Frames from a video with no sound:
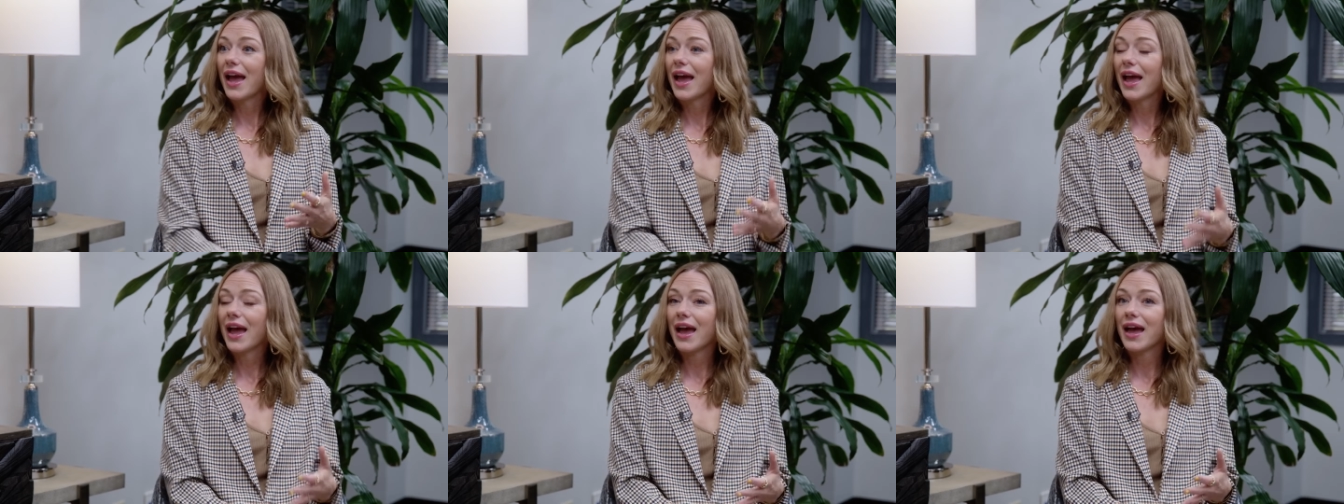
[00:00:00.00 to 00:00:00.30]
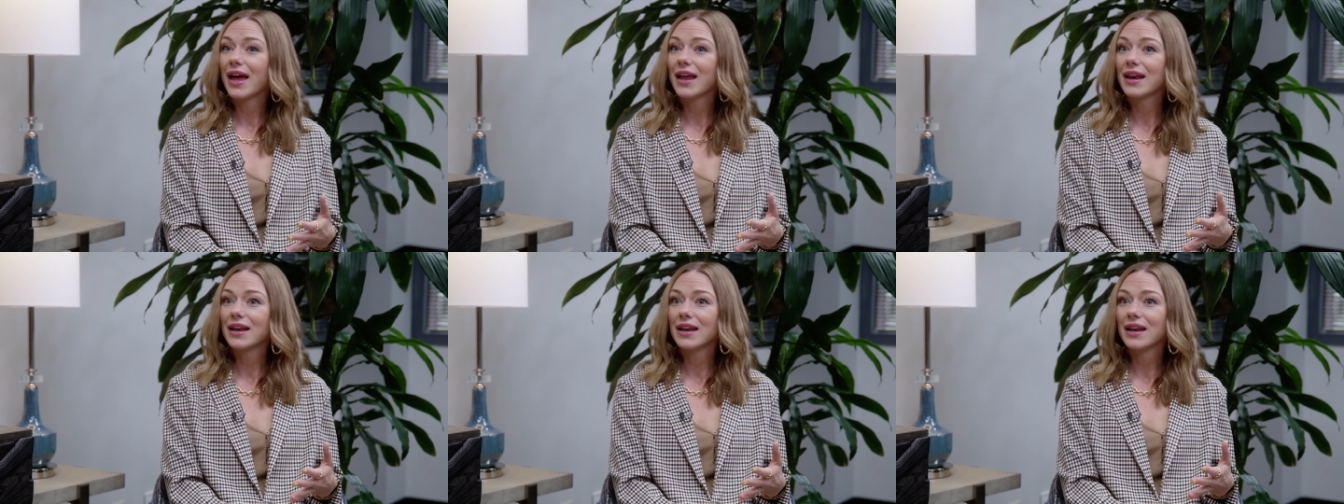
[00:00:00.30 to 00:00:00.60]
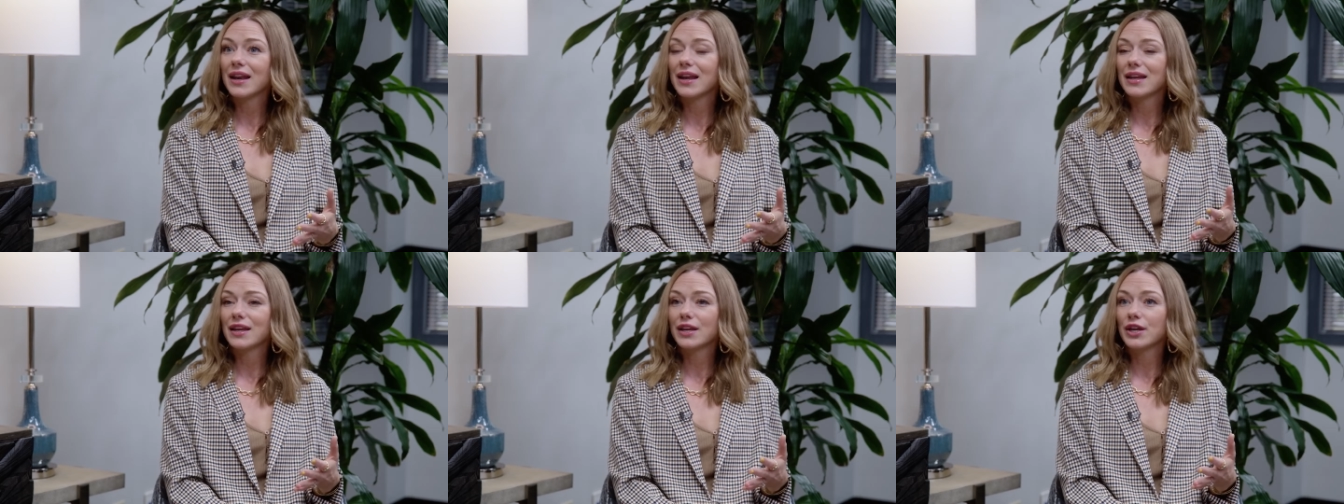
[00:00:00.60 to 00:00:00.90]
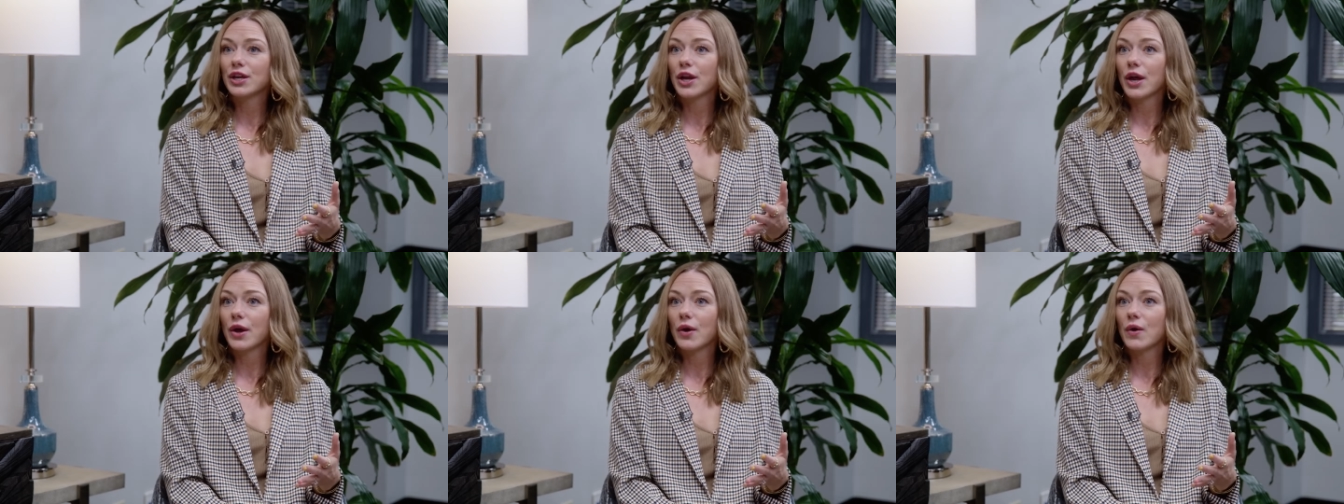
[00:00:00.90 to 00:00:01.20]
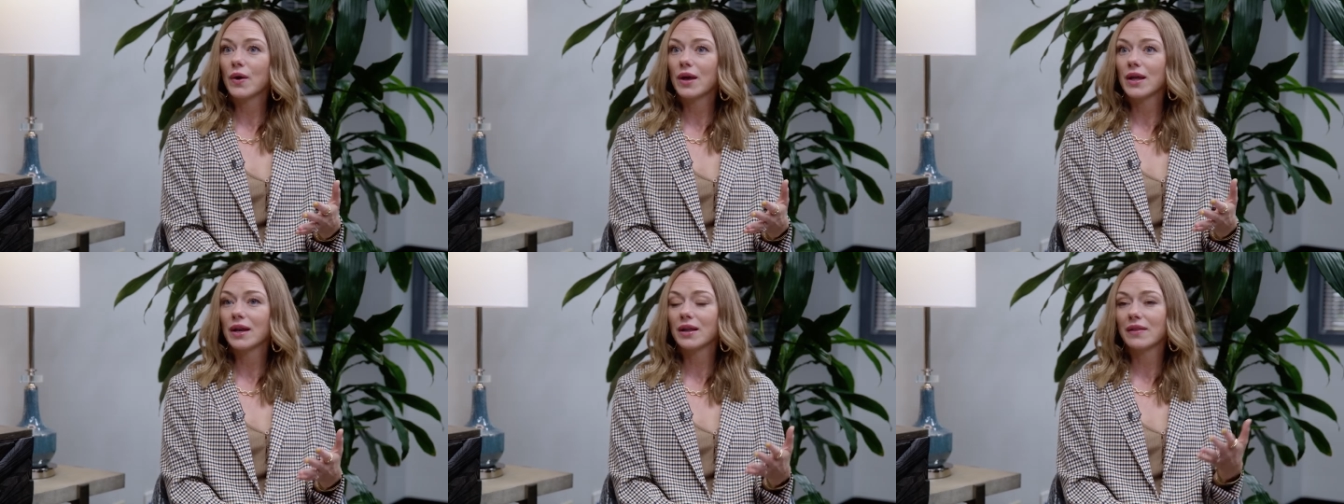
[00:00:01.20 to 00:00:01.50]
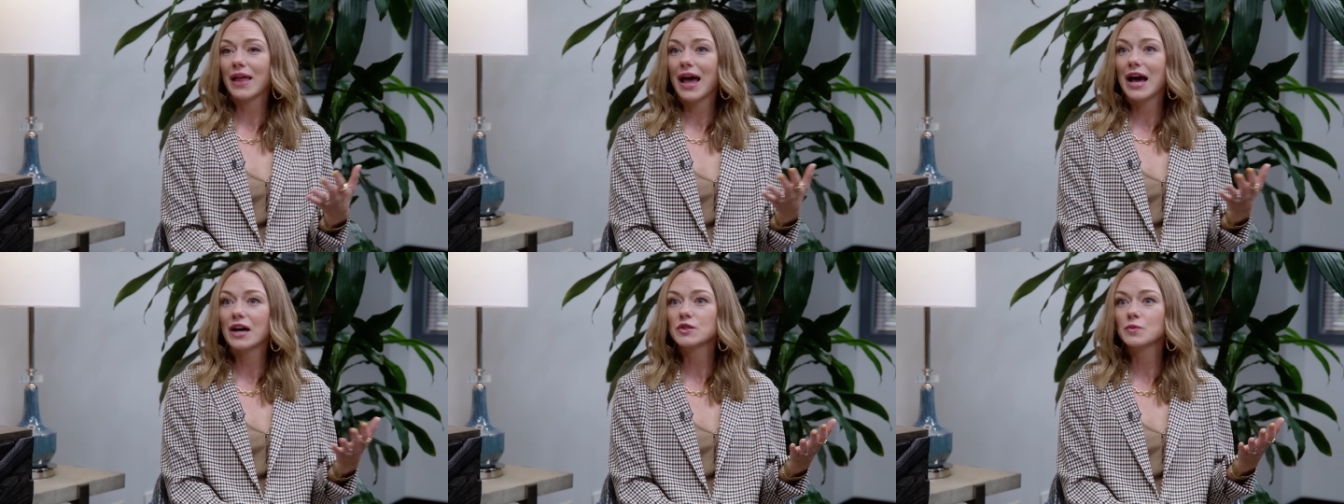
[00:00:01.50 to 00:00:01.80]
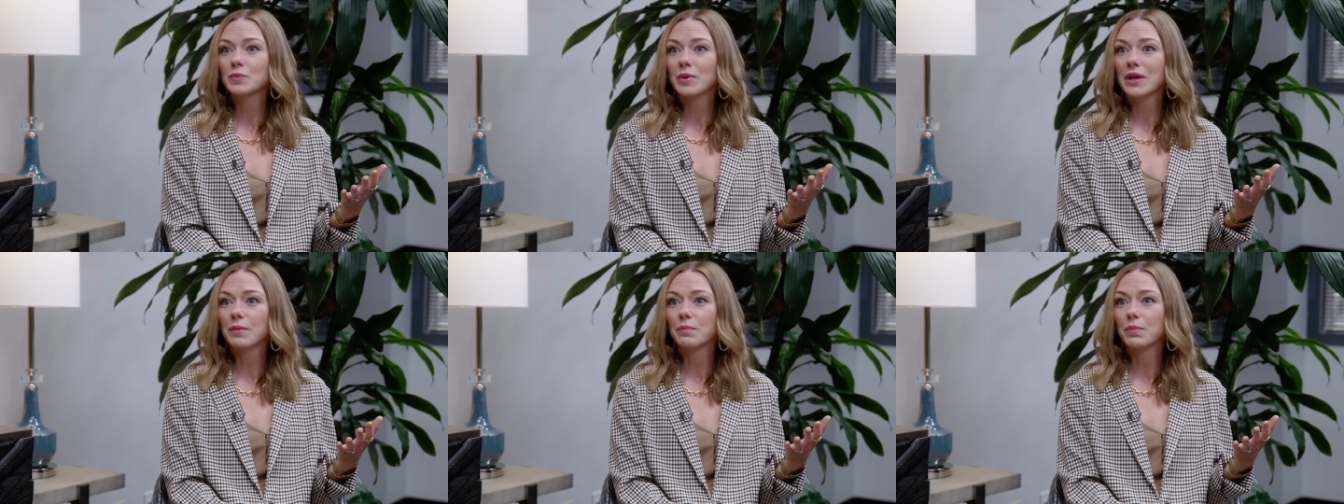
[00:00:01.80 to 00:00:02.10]
And, you know, it allows
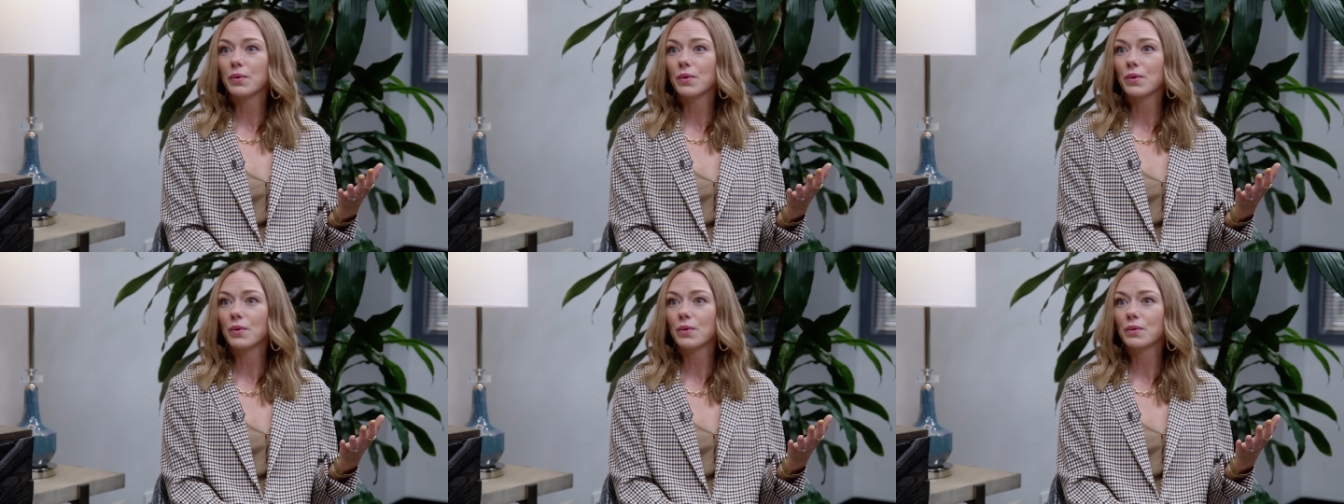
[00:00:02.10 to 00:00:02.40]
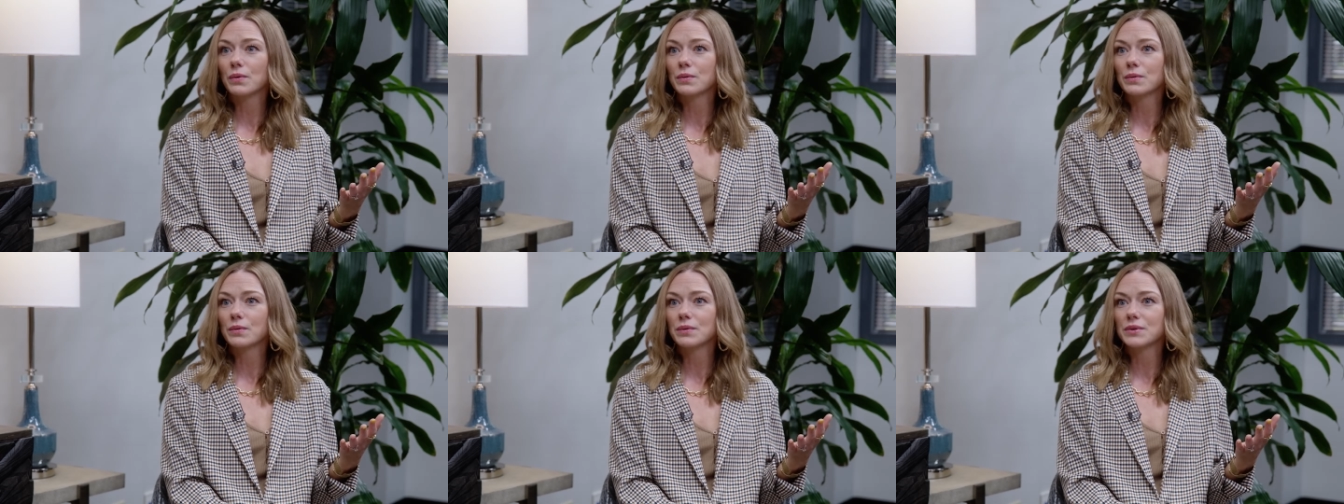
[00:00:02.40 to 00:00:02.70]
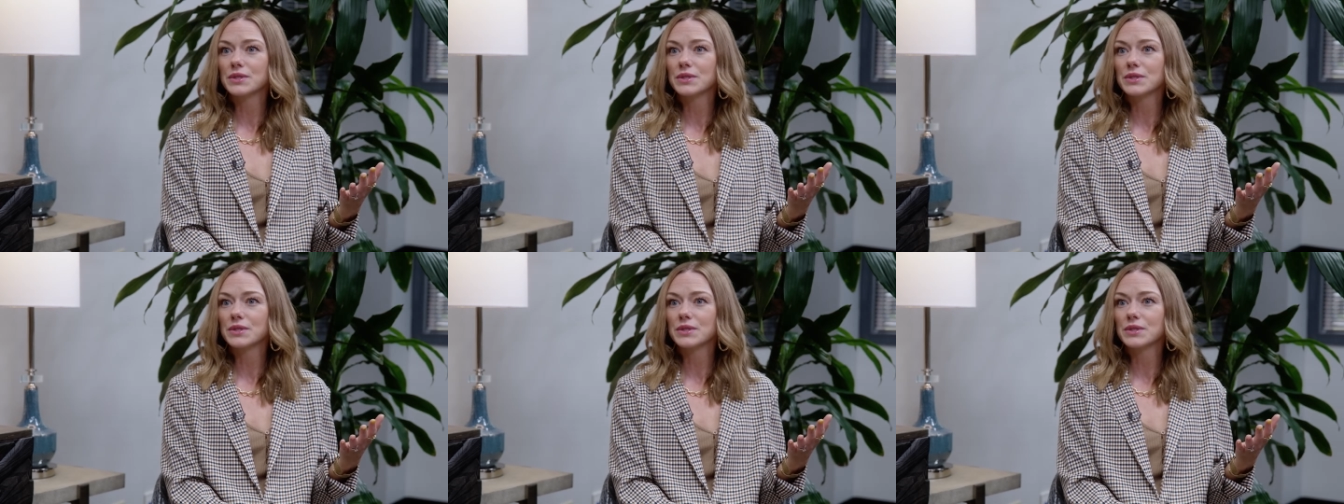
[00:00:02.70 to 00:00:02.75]
people